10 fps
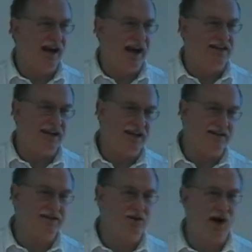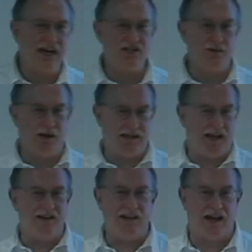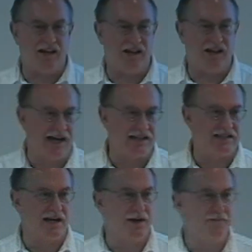And then gradually, by the end of that class,